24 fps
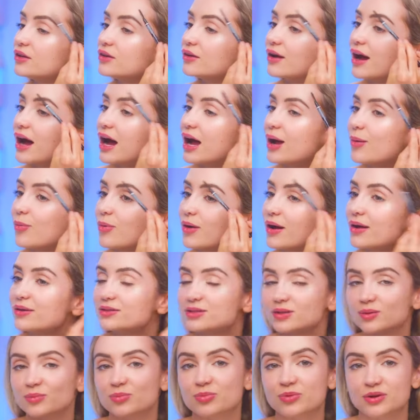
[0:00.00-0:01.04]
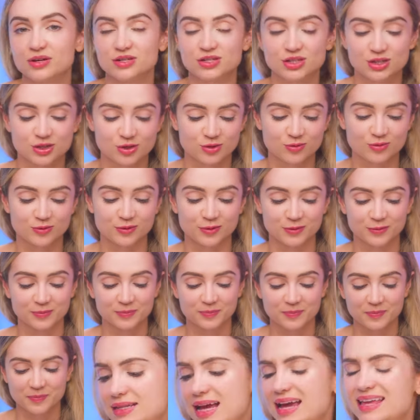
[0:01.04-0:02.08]
your eyebrows are brushed through.
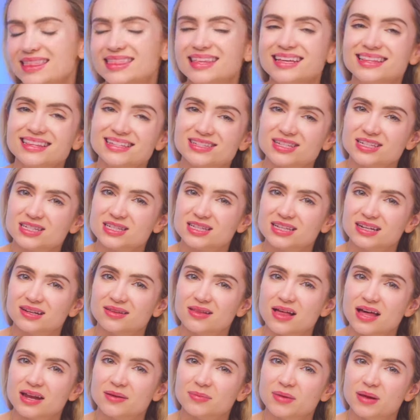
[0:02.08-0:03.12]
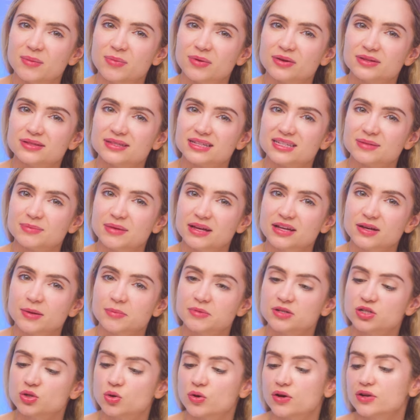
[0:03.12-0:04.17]
I think this is in a lot of my princess
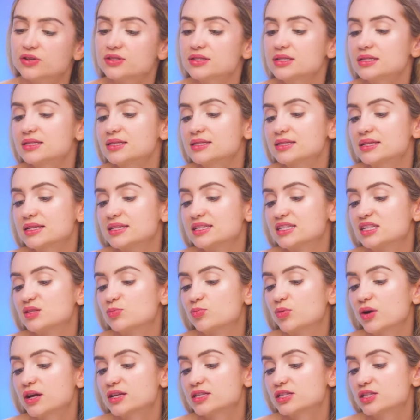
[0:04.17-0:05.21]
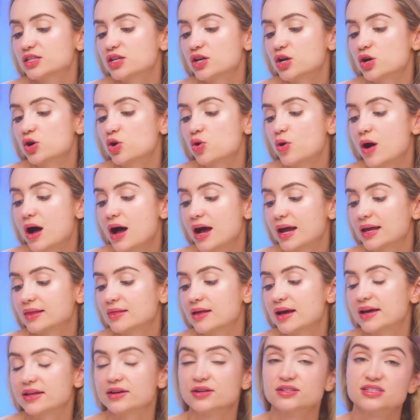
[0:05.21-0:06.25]
makeup tutorials. This is Espresso
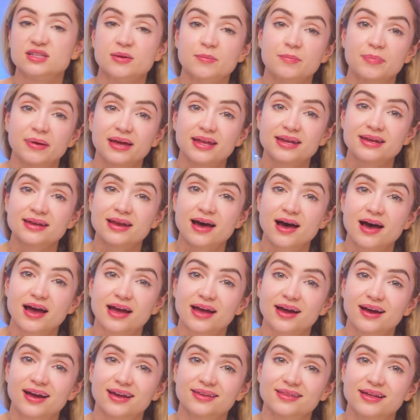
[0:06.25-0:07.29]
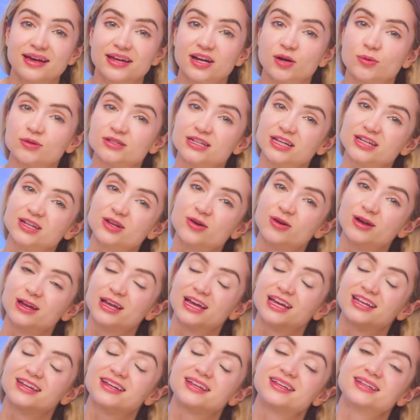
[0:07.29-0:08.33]
eyeliner. It's a Ben Nye eyeliner, which I know
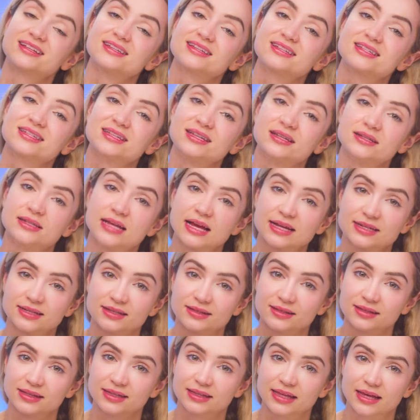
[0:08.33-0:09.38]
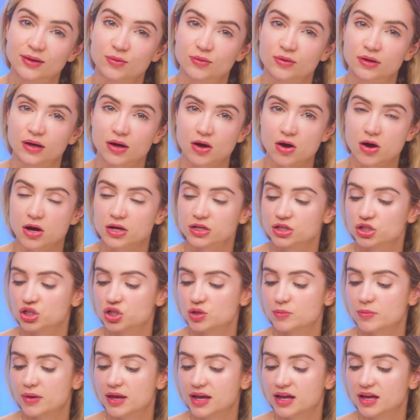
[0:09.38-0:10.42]
again is technically like a
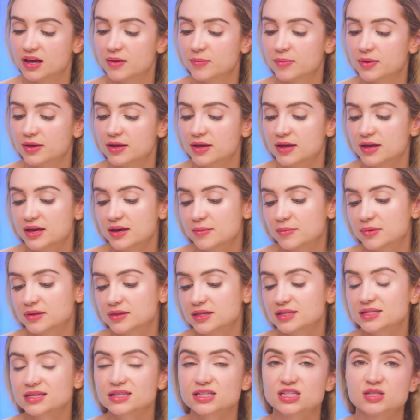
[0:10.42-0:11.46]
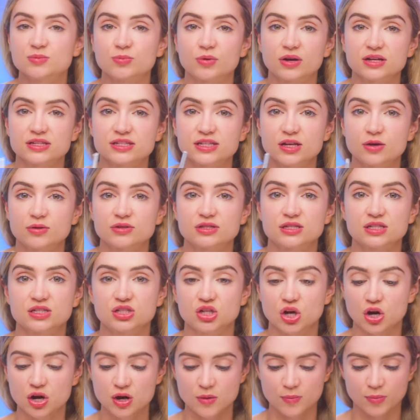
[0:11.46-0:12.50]
costume makeup. But this Espresso, it's a
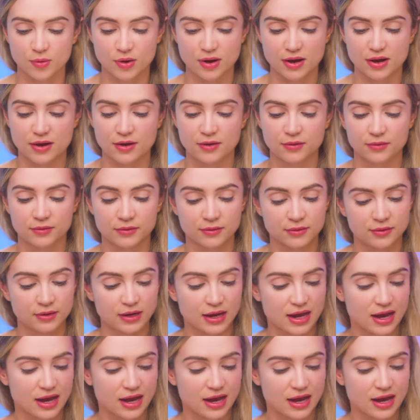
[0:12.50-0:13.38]
dark brown.